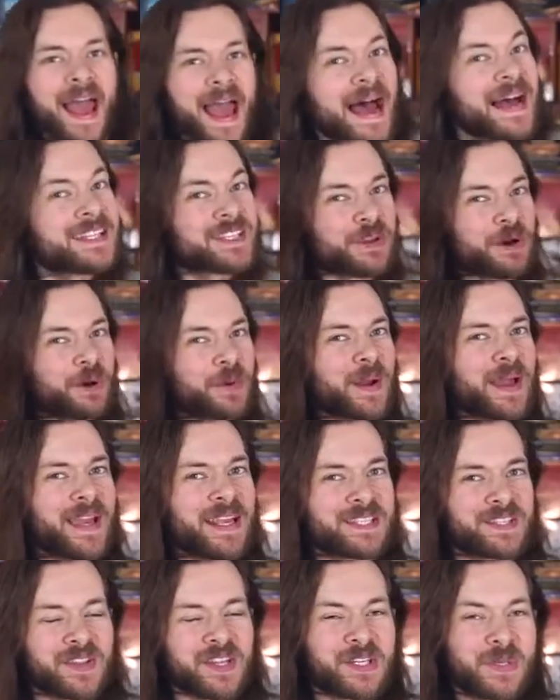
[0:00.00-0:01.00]
as
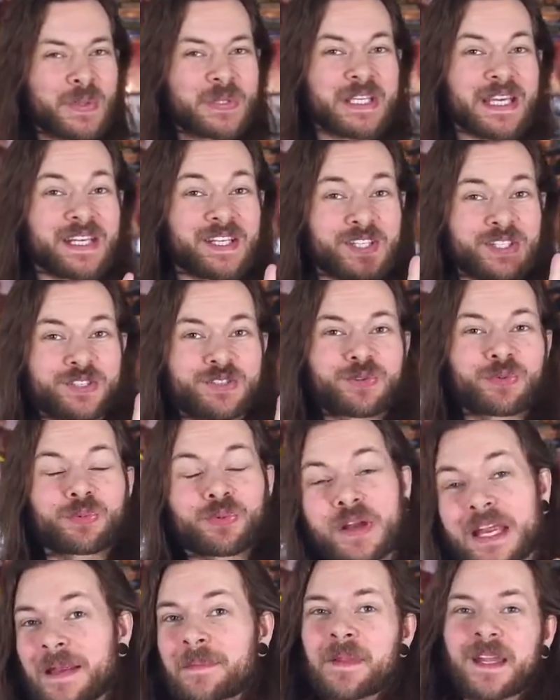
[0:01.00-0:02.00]
always, this was
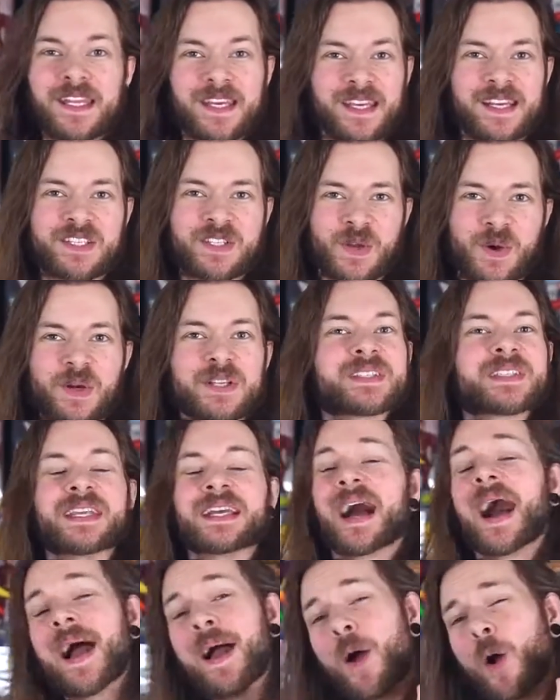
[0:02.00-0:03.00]
extremely
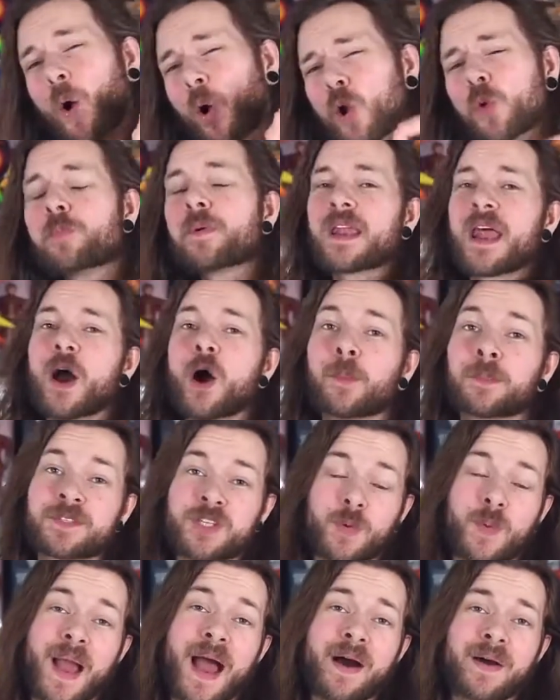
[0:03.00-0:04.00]
exhausting. I hope it
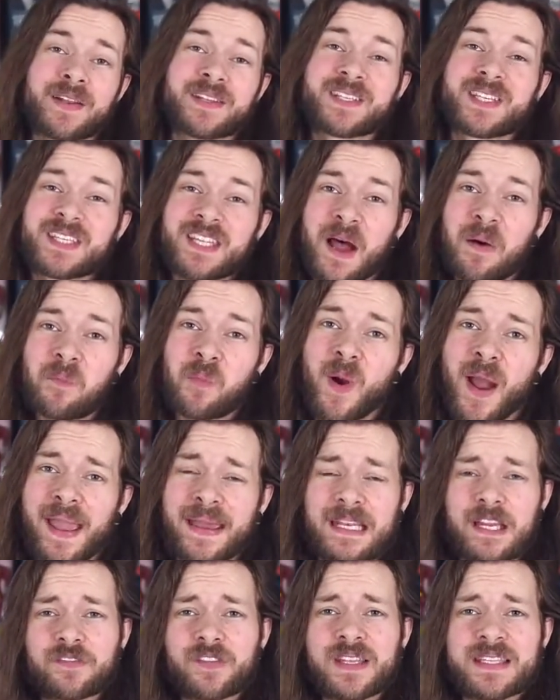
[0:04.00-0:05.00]
helped you out in some
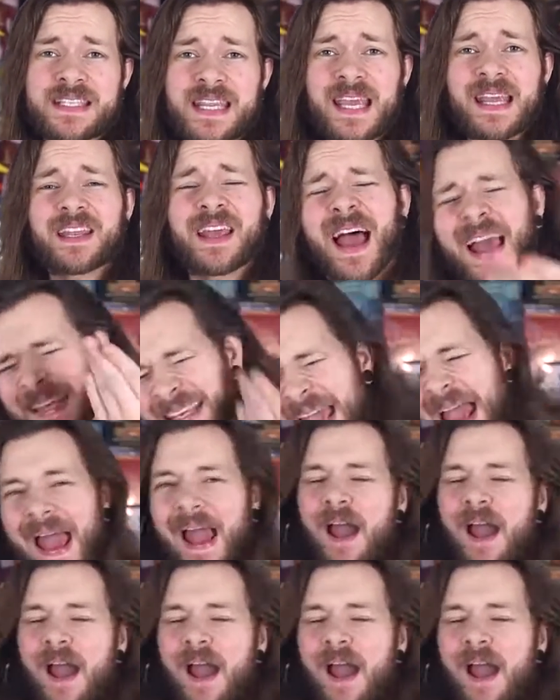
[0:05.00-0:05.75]
way, and if it did, you